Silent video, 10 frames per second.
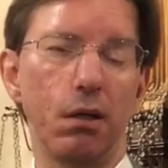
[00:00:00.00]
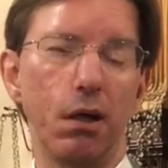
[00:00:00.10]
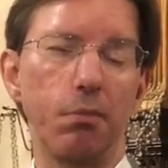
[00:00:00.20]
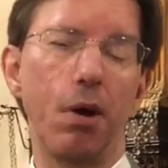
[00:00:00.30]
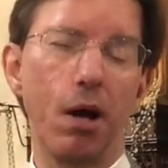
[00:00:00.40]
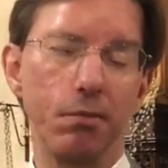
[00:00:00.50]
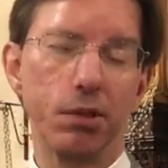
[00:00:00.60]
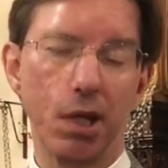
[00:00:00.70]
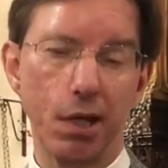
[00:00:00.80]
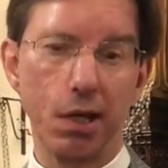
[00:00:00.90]
our Palm
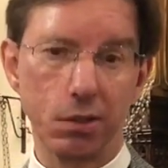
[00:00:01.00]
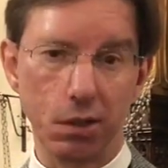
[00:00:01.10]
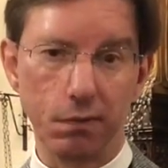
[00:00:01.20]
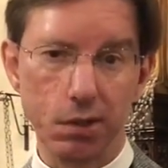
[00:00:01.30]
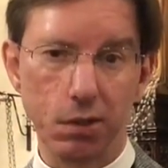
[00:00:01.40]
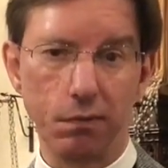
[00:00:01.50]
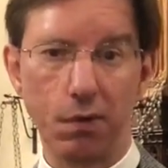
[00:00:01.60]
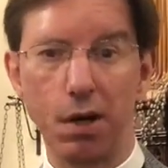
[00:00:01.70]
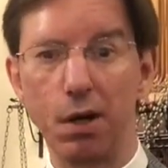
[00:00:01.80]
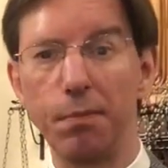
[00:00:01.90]
Sunday service
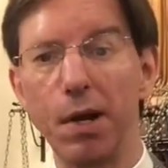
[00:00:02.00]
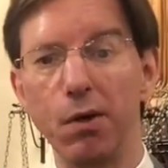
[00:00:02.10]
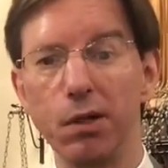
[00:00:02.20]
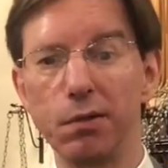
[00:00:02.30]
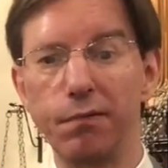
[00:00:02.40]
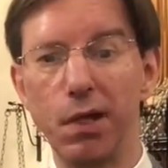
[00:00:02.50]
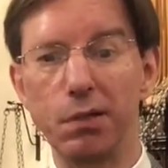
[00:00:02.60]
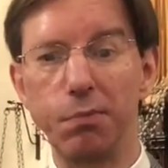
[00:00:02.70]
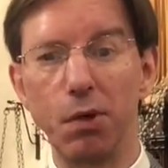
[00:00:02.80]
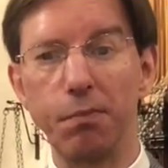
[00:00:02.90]
over on our parish
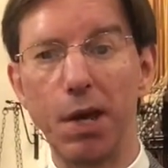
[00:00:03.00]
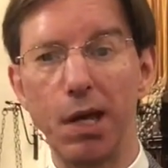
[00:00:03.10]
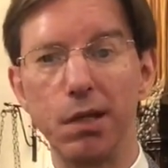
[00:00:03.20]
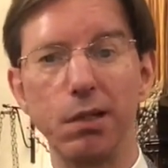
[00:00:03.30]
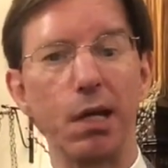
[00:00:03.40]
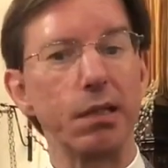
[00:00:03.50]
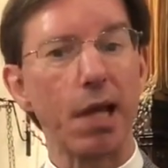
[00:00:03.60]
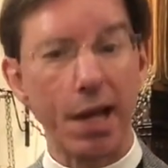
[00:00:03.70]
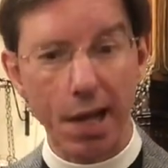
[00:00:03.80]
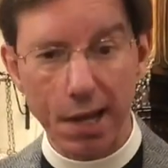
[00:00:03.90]
Facebook page at
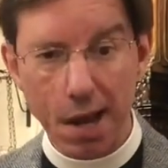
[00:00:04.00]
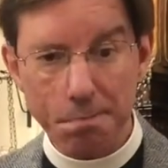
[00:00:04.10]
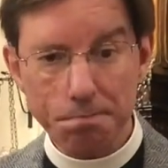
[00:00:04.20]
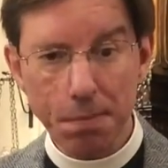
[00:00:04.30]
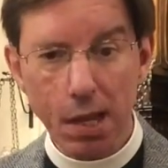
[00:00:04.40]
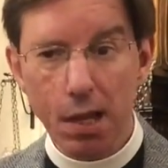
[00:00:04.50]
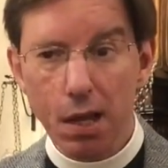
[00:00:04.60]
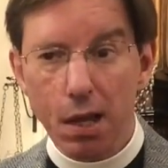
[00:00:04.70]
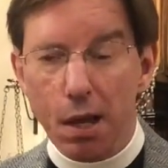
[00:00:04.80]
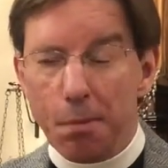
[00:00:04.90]
10 a.m.
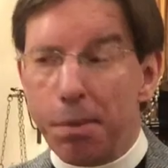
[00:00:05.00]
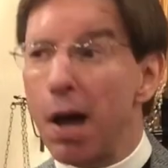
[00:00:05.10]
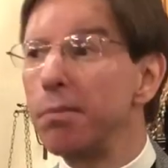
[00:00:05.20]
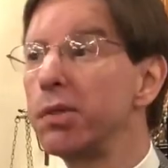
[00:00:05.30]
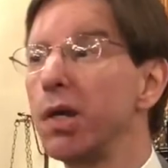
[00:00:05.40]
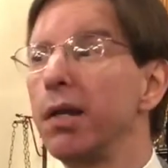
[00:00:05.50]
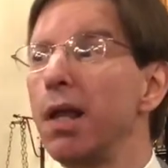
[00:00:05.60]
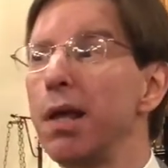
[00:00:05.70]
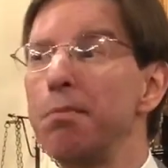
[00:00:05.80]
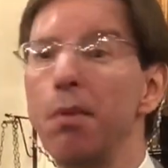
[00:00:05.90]
Palm
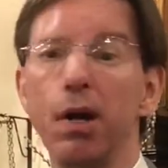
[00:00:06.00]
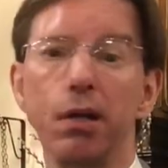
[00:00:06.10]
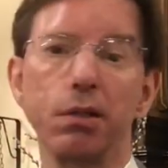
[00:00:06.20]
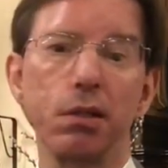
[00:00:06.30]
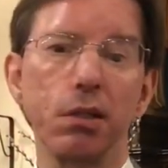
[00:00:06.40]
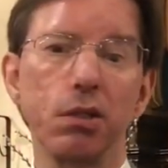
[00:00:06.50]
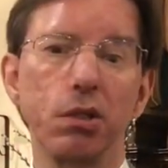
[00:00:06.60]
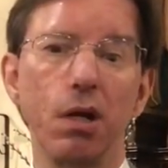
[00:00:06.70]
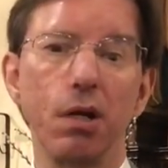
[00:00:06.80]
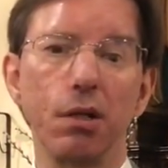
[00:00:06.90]
Sunday marks the
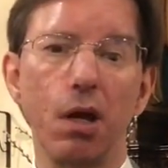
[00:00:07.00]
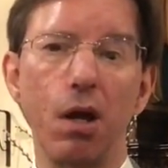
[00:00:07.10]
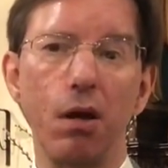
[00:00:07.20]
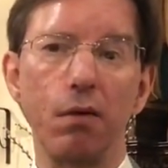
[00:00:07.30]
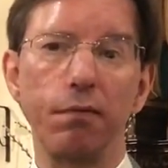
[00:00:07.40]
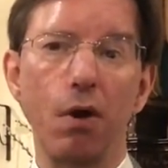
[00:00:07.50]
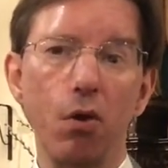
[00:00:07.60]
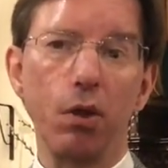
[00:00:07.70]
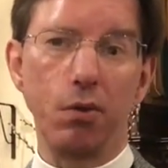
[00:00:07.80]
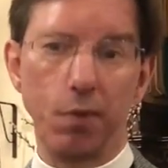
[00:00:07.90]
start of
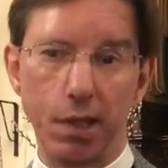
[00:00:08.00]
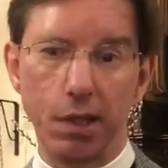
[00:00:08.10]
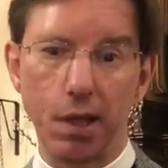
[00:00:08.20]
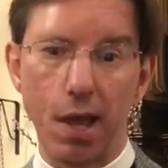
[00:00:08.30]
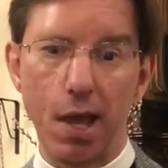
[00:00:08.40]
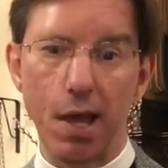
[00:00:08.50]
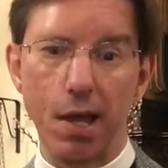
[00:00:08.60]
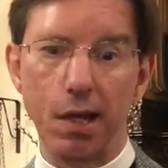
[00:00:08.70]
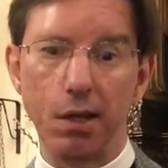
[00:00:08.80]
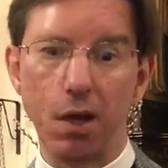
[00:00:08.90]
Holy Week,
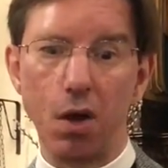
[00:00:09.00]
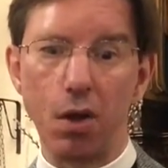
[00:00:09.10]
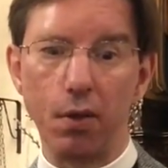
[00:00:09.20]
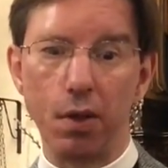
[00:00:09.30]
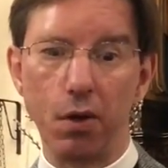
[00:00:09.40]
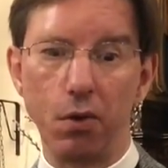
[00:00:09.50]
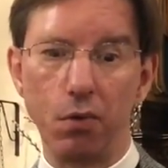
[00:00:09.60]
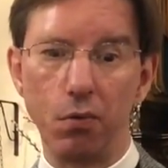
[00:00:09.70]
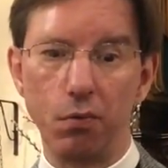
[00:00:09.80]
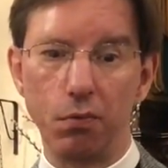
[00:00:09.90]
and
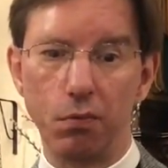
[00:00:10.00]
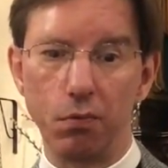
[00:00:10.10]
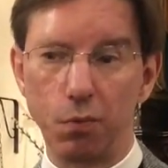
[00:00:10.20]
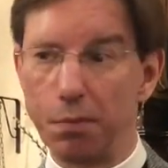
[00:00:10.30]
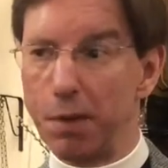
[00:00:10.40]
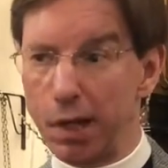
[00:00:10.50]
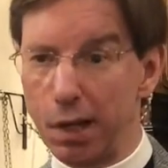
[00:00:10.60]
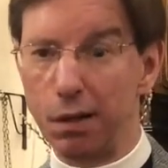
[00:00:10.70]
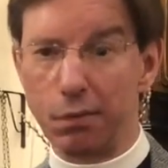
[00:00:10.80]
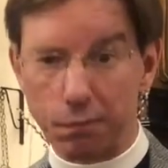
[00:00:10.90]
although we're
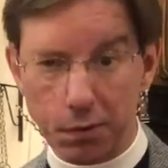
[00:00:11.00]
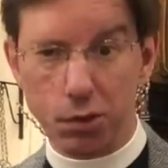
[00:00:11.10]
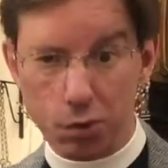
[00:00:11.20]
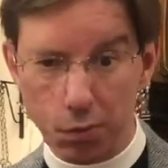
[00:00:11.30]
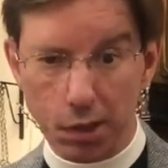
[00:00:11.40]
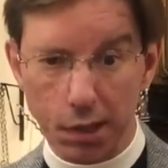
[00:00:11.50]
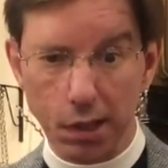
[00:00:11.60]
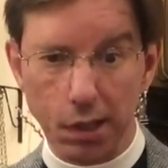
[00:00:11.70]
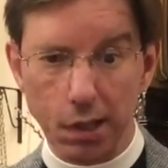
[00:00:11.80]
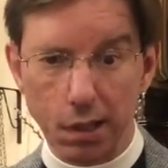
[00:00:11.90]
meeting
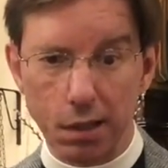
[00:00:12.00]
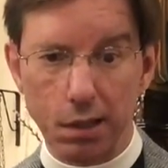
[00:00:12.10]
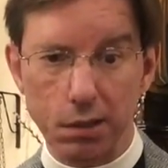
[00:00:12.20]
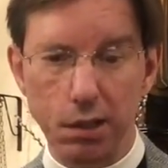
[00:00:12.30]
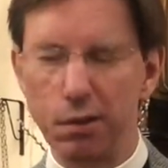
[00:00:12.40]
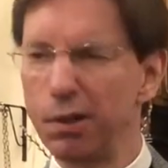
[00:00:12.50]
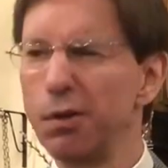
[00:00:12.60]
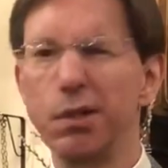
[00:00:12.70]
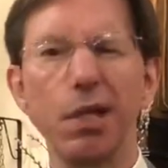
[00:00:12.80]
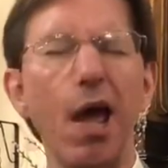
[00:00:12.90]
virtually this year,
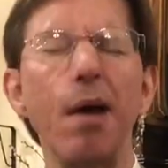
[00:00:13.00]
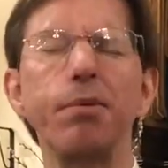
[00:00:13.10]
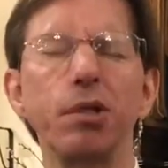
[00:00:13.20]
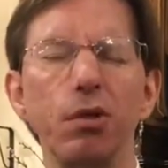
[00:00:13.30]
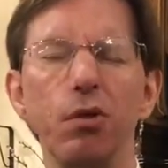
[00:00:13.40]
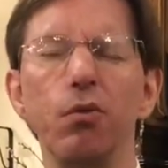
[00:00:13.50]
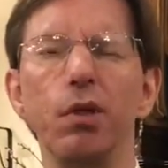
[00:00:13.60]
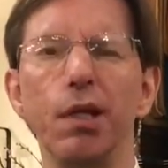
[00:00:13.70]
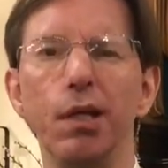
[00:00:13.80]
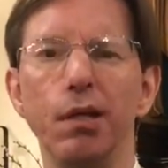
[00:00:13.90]
there is
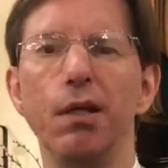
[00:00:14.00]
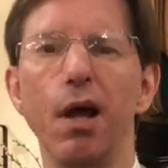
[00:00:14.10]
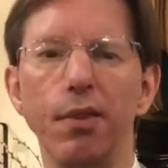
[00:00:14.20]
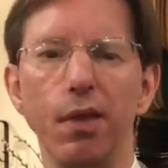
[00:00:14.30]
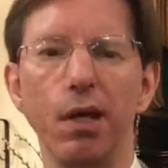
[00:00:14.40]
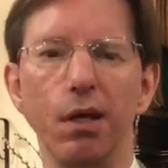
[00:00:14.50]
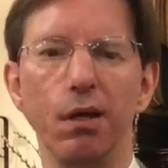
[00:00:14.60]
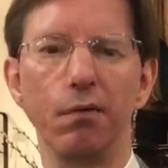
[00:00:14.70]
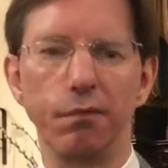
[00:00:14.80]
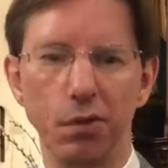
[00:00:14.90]
absolutely
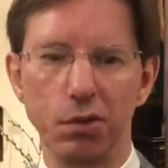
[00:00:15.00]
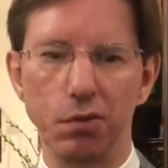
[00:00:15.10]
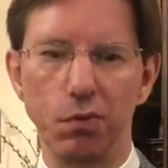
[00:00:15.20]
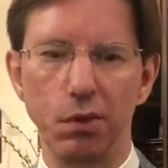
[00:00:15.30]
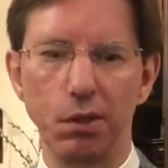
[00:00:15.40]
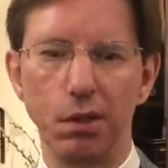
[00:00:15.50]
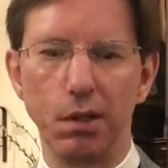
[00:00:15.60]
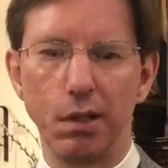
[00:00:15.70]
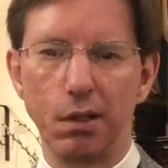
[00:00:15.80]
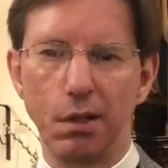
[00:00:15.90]
nothing virtual
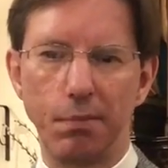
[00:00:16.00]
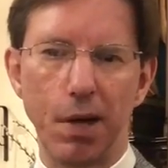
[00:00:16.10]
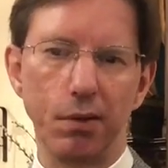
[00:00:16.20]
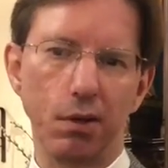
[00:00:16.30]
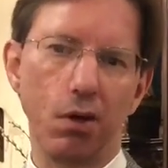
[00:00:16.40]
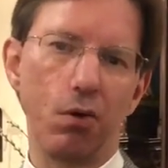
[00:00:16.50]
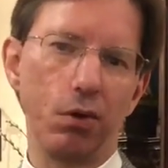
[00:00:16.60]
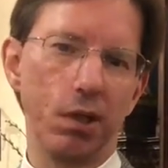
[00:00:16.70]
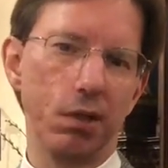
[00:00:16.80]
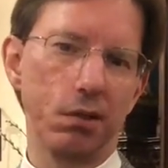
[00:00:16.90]
about the
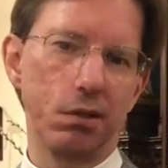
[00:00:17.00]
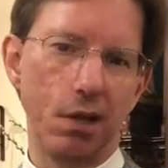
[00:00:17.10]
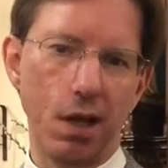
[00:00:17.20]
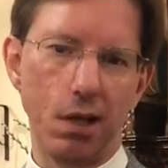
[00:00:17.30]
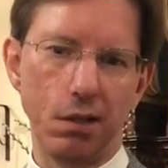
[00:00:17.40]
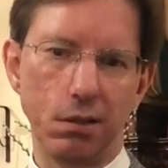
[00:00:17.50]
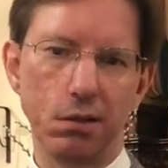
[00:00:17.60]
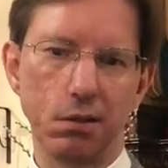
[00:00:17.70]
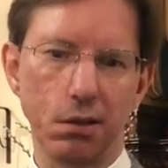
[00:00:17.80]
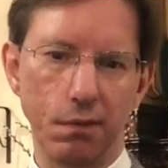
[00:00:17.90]
holiest
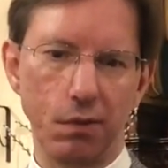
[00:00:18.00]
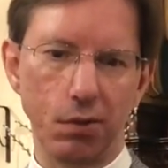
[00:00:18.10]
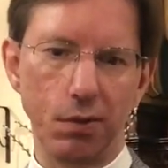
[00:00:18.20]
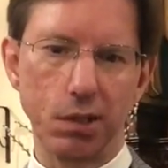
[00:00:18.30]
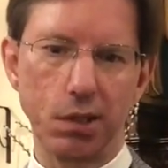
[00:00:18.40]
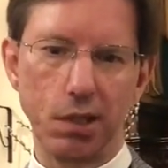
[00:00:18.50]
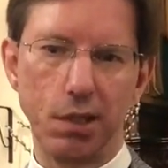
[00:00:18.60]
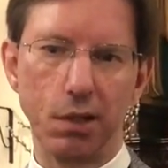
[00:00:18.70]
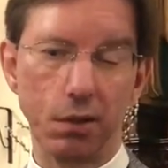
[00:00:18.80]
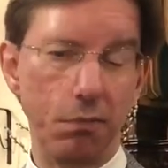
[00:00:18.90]
days of the Christian
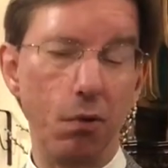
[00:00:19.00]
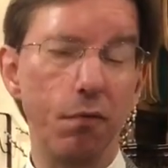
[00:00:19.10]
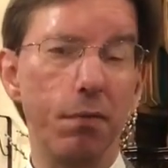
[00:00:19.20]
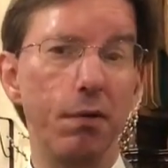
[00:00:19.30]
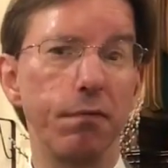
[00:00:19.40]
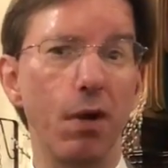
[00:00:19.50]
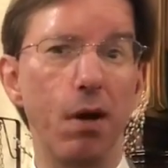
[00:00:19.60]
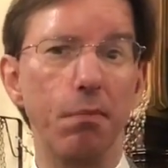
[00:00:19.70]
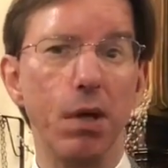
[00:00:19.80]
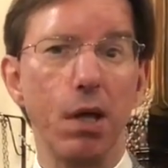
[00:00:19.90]
year. The movement
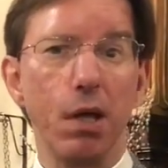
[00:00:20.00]
from